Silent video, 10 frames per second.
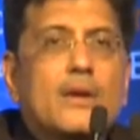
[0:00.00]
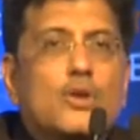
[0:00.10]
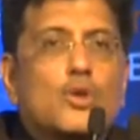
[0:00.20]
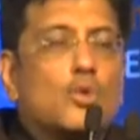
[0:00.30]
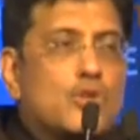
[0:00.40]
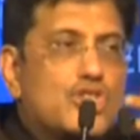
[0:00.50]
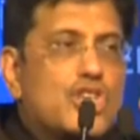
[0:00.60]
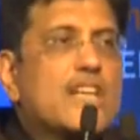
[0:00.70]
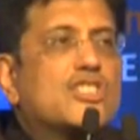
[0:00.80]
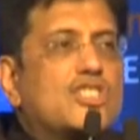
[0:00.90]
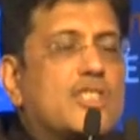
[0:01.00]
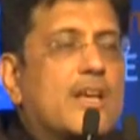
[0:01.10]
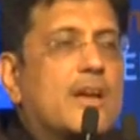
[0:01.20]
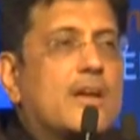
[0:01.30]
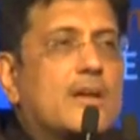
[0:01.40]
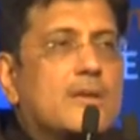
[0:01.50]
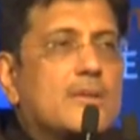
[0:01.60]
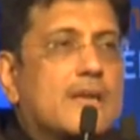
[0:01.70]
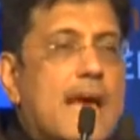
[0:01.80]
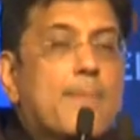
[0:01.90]
to change
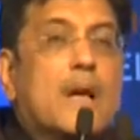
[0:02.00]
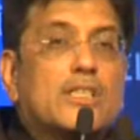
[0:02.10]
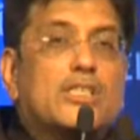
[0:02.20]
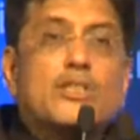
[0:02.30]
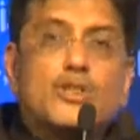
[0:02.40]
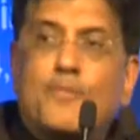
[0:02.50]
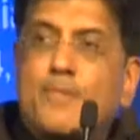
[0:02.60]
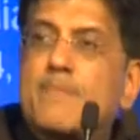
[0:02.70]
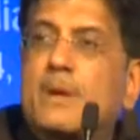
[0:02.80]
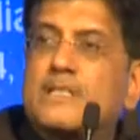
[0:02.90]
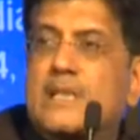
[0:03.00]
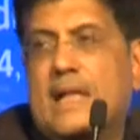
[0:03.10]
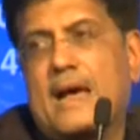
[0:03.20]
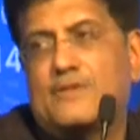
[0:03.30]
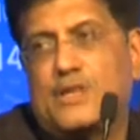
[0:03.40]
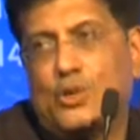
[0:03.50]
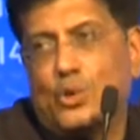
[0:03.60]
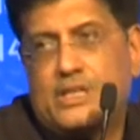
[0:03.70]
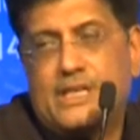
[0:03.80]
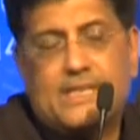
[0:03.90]
the dimensions of people's lives in
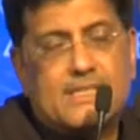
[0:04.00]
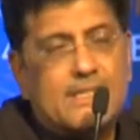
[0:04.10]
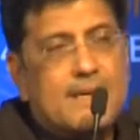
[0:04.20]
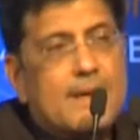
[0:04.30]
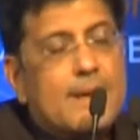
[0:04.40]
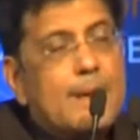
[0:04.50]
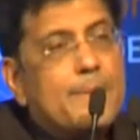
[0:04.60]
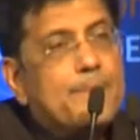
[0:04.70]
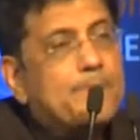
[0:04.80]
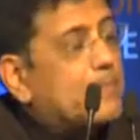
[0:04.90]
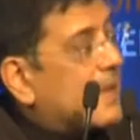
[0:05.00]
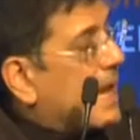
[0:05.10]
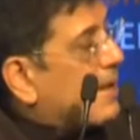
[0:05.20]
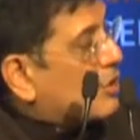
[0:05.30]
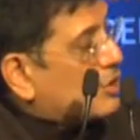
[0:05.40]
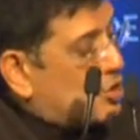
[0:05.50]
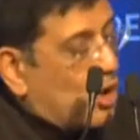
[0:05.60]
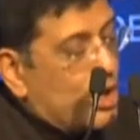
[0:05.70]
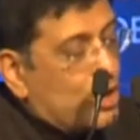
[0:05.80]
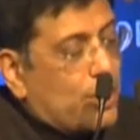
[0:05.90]
those cities. I was
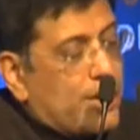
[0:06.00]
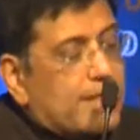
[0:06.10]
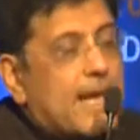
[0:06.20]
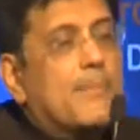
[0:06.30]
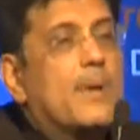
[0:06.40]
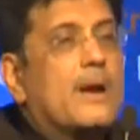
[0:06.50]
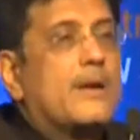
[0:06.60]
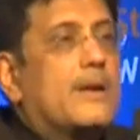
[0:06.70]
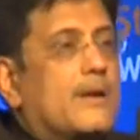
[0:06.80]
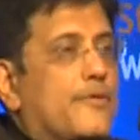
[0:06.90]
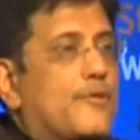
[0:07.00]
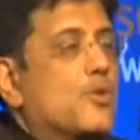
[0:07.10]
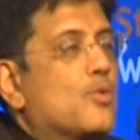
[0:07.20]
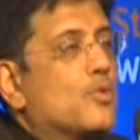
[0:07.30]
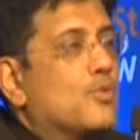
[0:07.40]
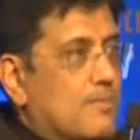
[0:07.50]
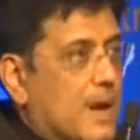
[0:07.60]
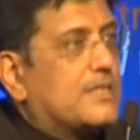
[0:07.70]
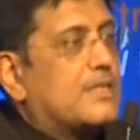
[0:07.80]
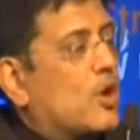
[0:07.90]
talking to Getambar a few
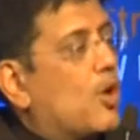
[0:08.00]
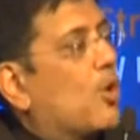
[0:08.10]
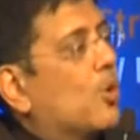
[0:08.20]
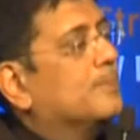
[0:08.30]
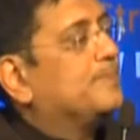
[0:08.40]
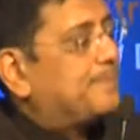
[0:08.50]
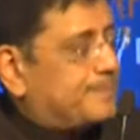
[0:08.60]
months ago,